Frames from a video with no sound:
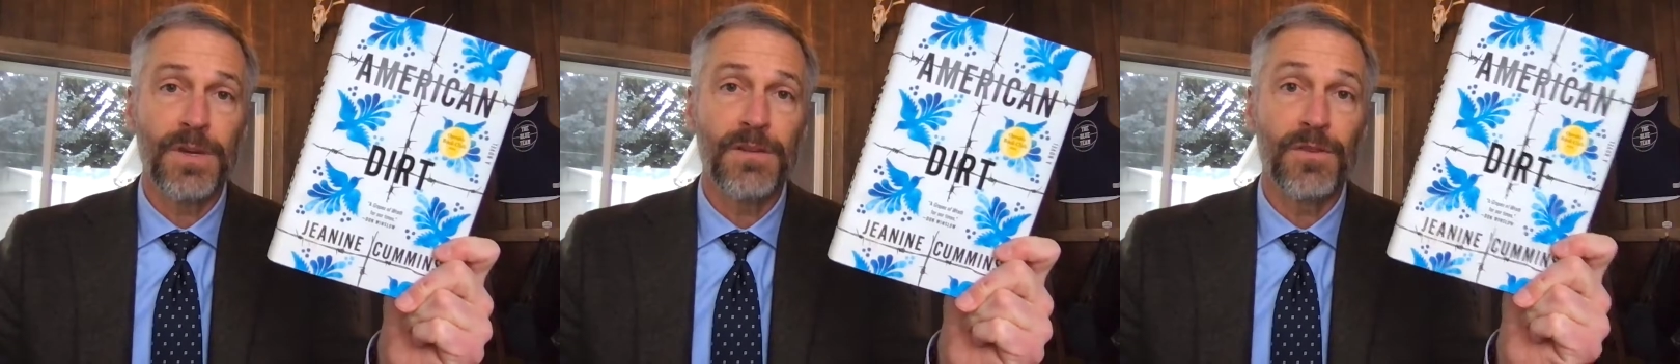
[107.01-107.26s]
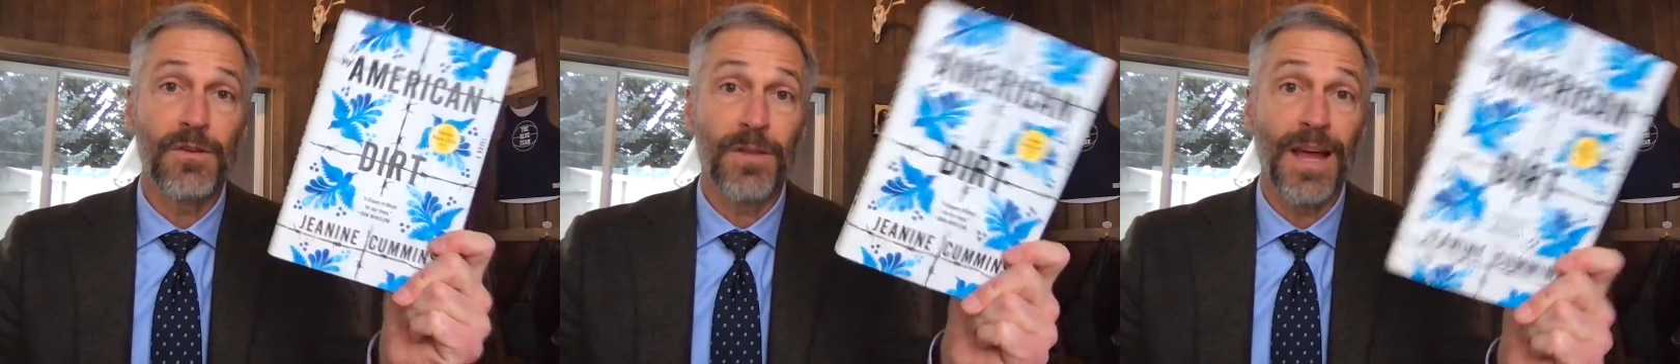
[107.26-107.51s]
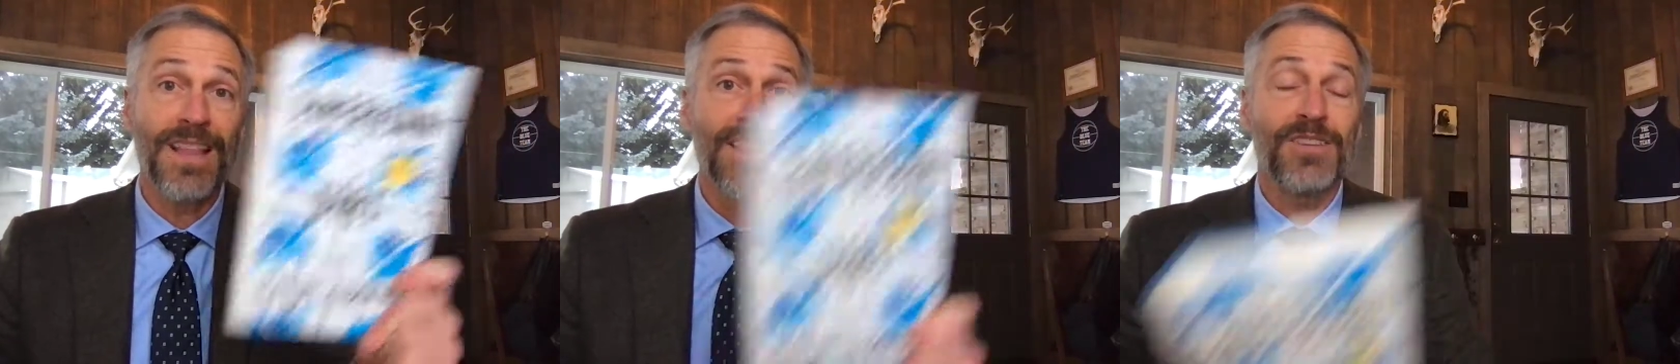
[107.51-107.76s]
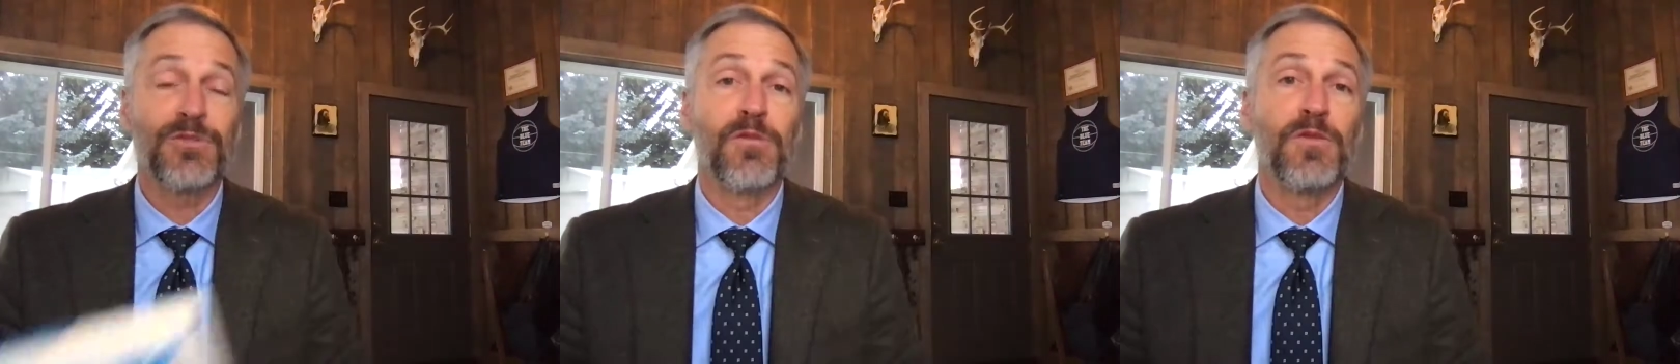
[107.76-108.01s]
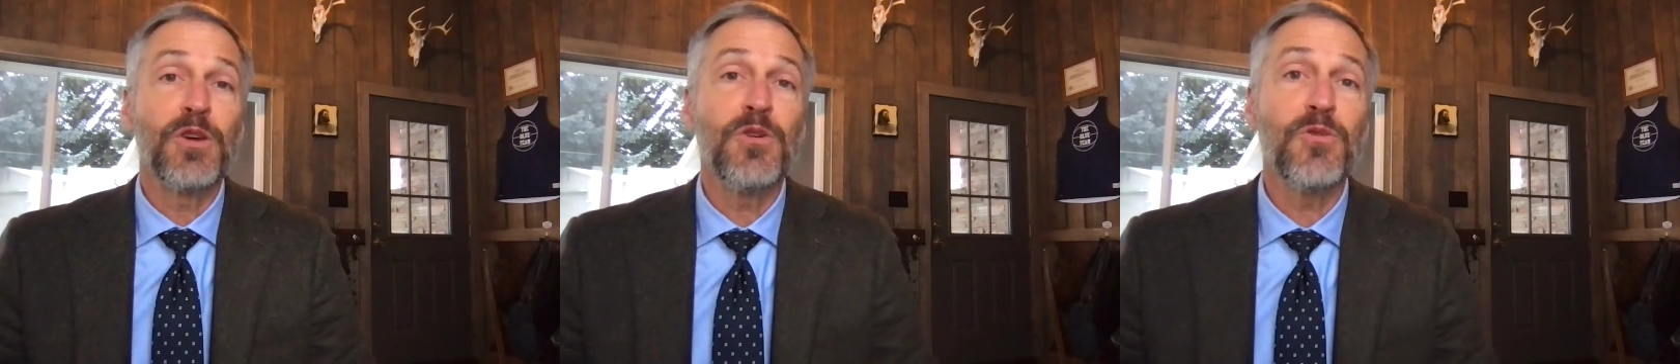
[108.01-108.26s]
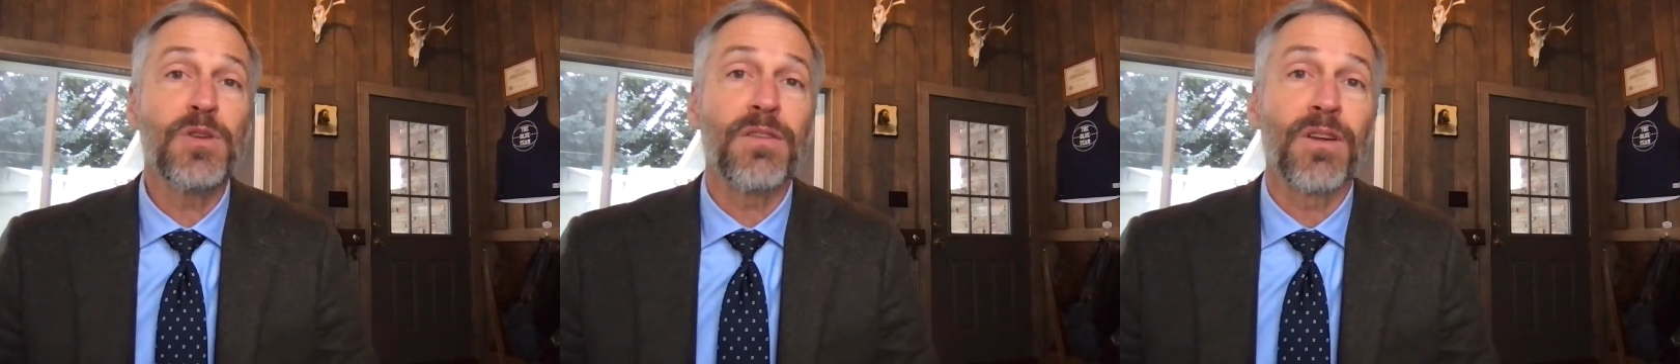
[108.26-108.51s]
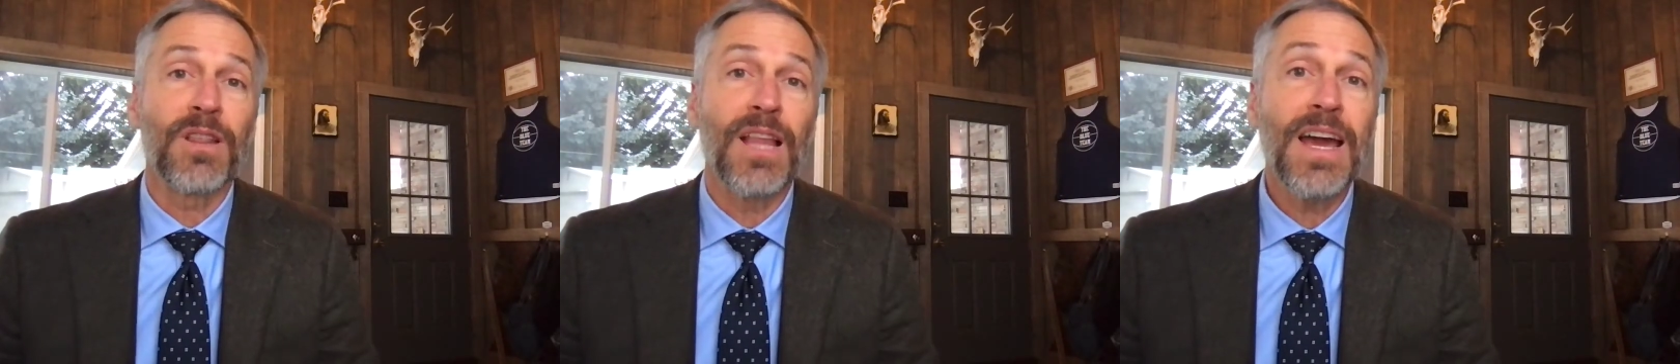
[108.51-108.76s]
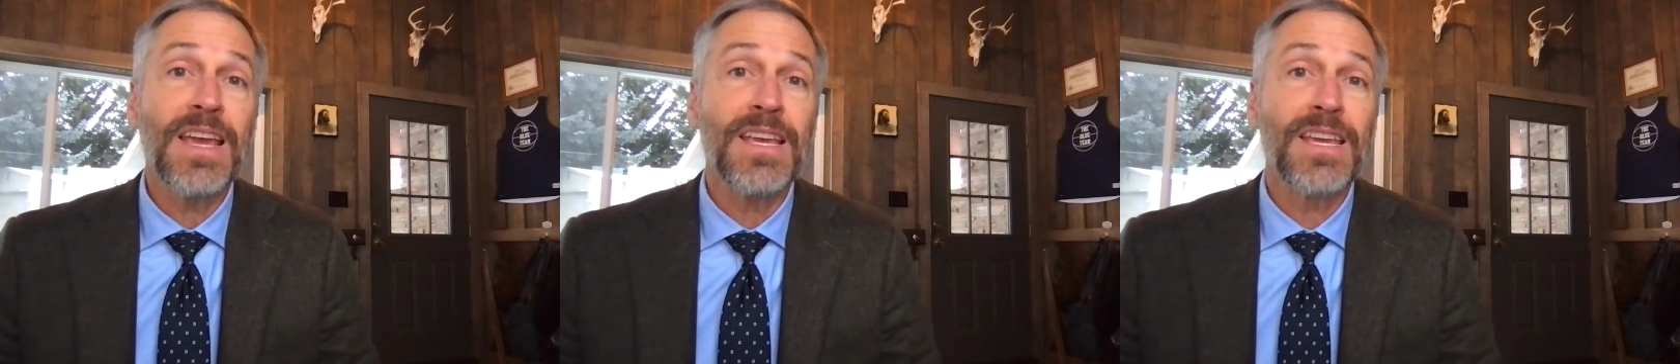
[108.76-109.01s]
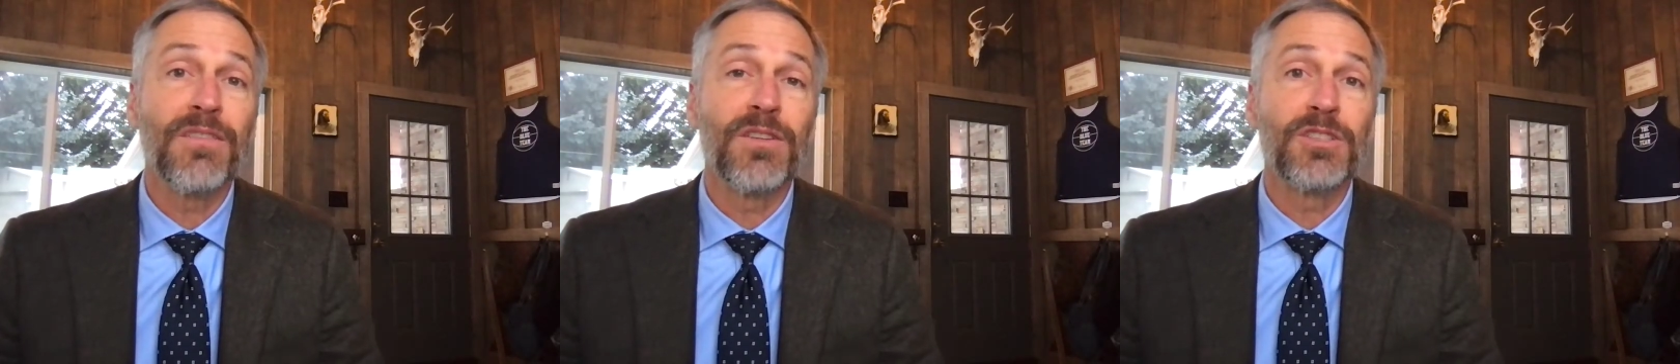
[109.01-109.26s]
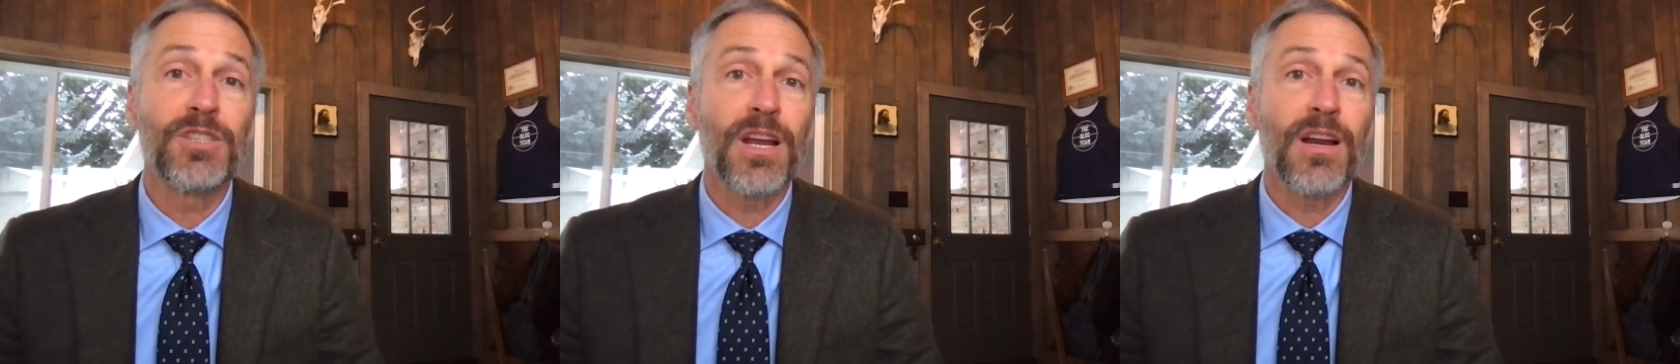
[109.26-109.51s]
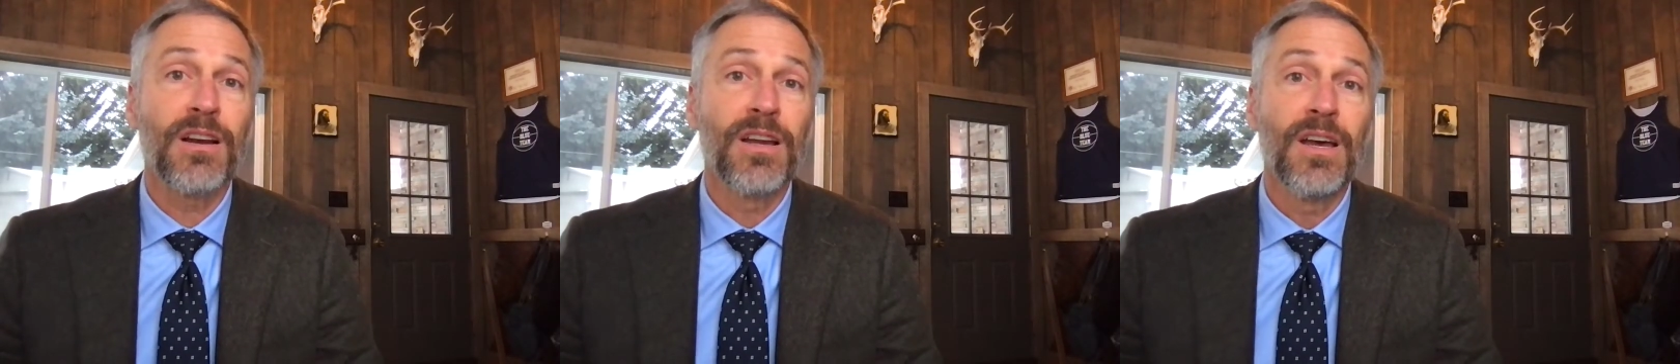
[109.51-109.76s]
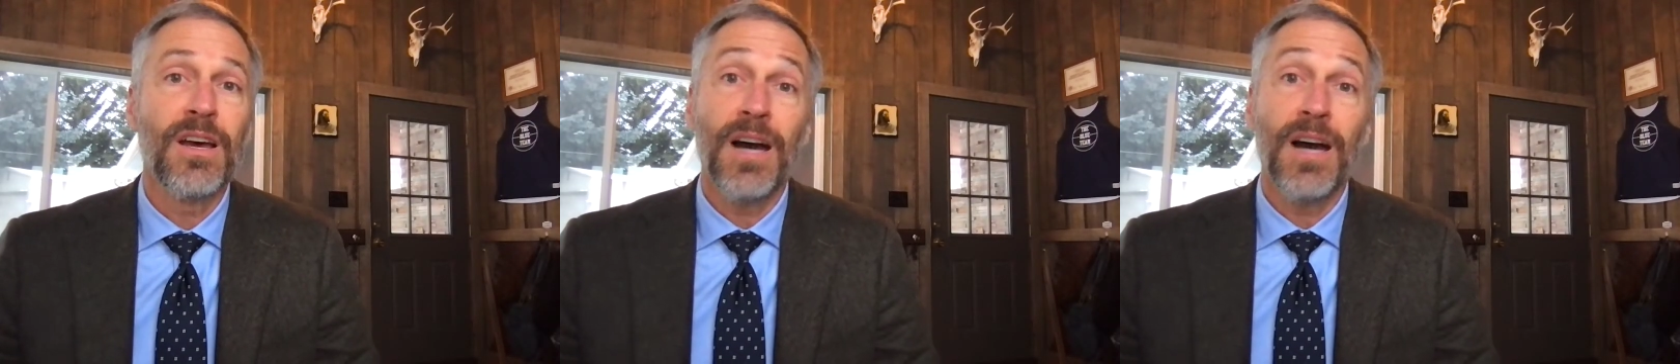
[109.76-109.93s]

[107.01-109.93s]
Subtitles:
If you've liked this review, give it a like, give it a share.